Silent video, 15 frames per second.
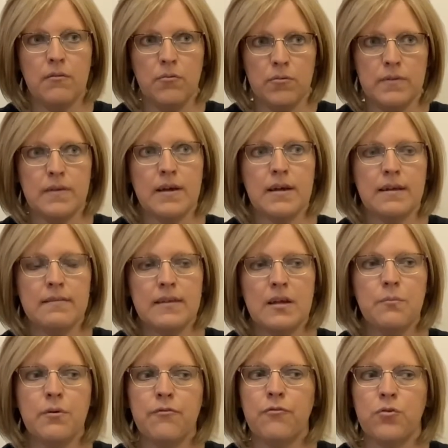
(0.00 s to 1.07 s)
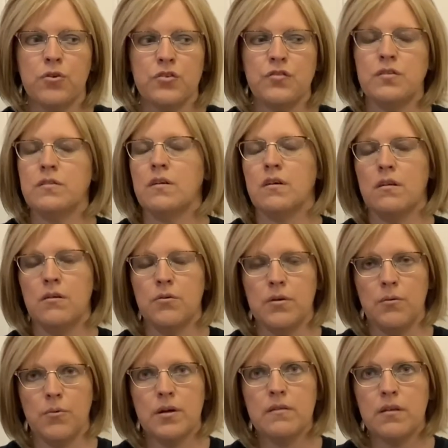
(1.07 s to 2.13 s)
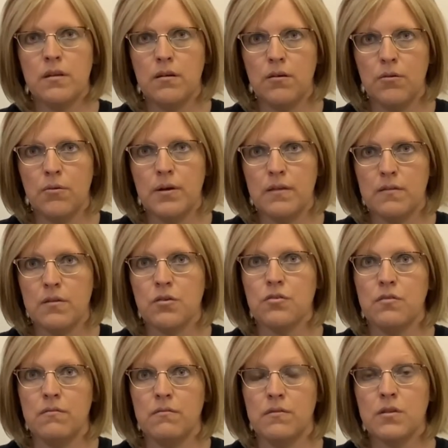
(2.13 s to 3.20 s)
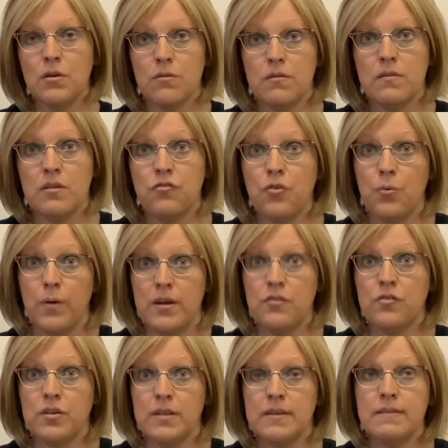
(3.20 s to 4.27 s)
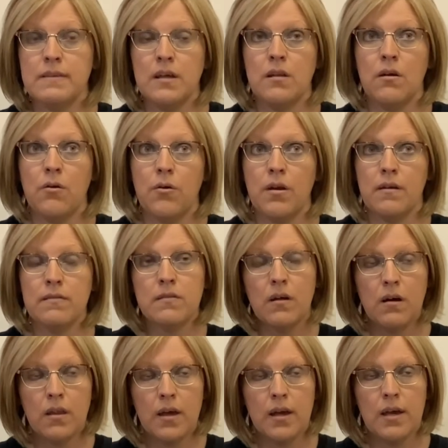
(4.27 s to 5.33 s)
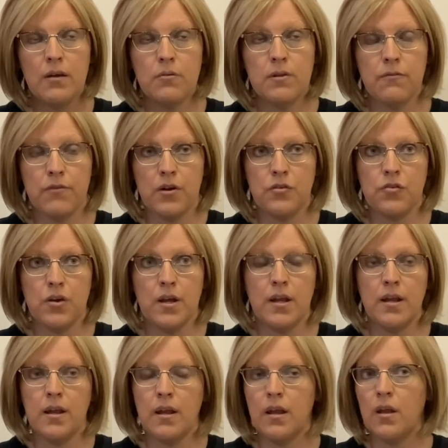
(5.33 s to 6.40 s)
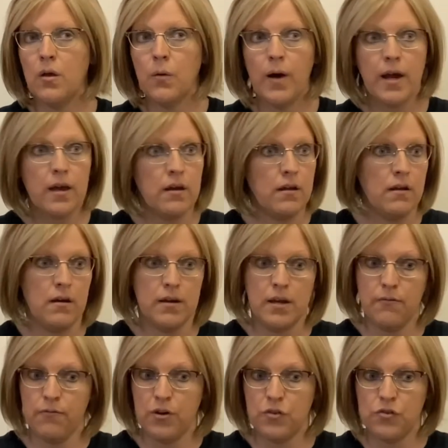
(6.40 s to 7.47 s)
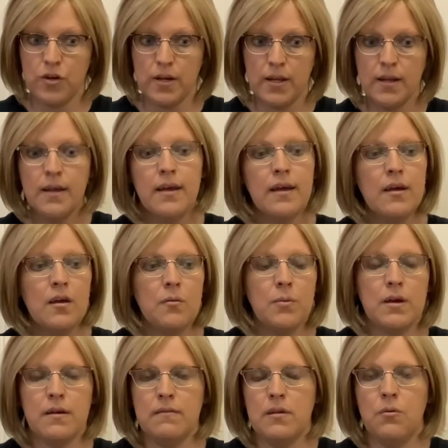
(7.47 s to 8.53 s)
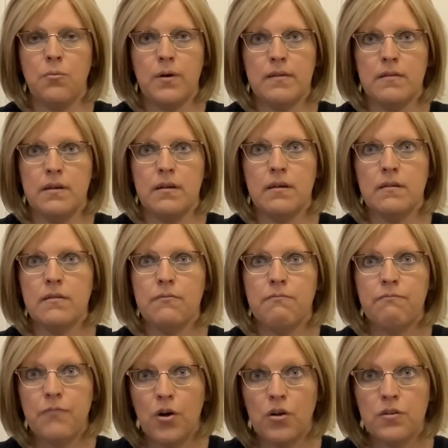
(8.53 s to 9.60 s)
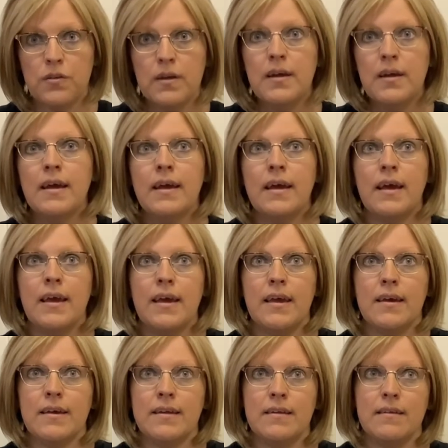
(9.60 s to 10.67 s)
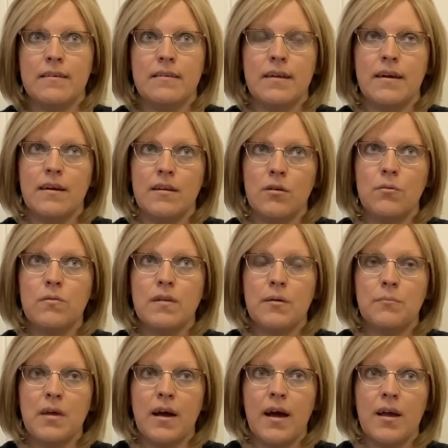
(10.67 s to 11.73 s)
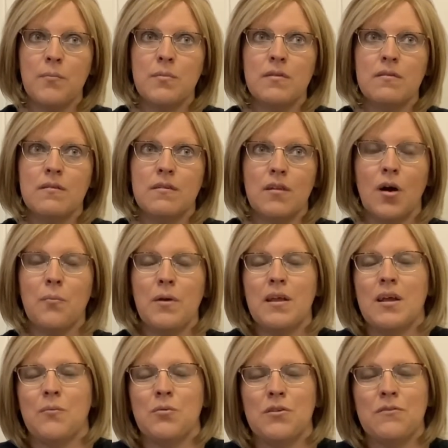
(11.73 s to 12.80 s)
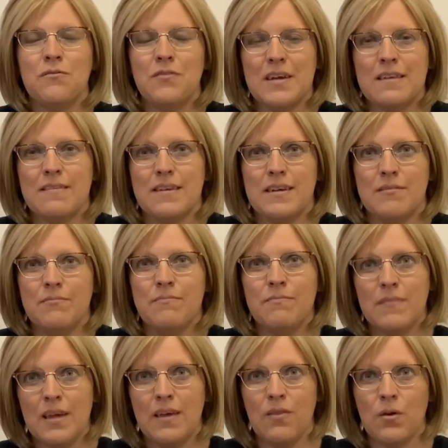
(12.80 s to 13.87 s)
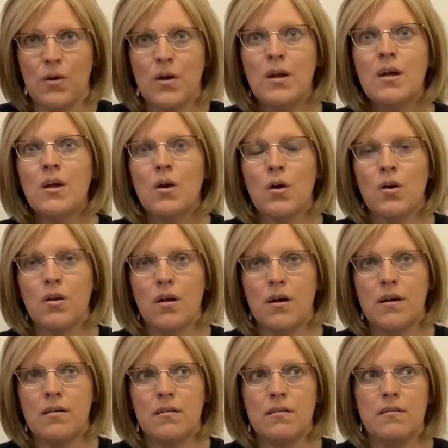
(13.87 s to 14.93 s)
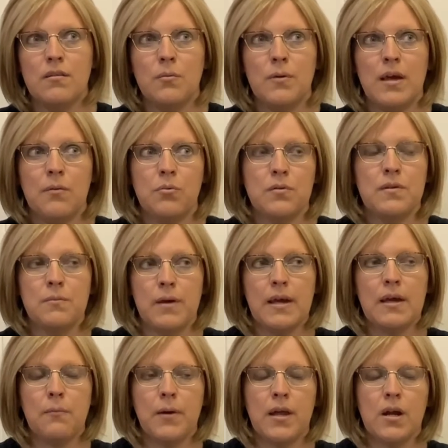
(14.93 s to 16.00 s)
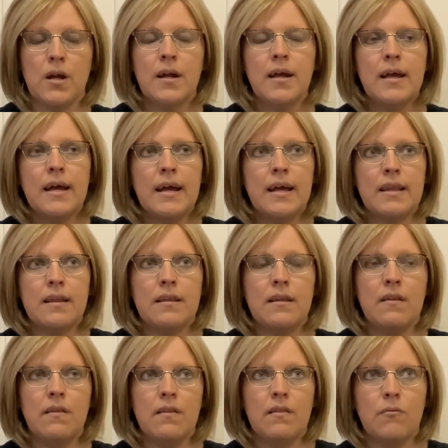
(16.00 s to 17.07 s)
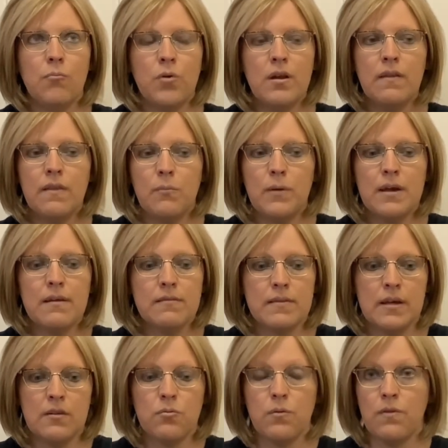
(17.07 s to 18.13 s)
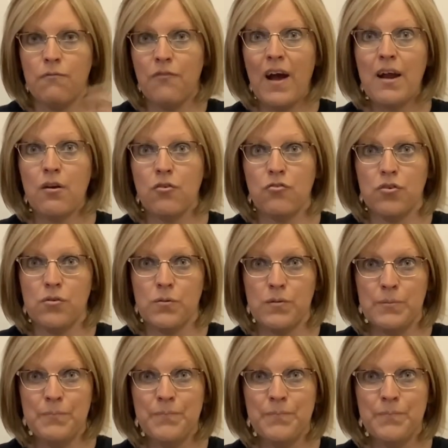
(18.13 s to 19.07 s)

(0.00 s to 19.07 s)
was, like I said before, just not knowing what to do in certain situations, you know, and I saw that he was frustrated, and I knew I could not get frustrated because it wasn't his fault. And I knew sometimes not being able to fix it either, or not to be able to make it better. One of the biggest things was the fire drills.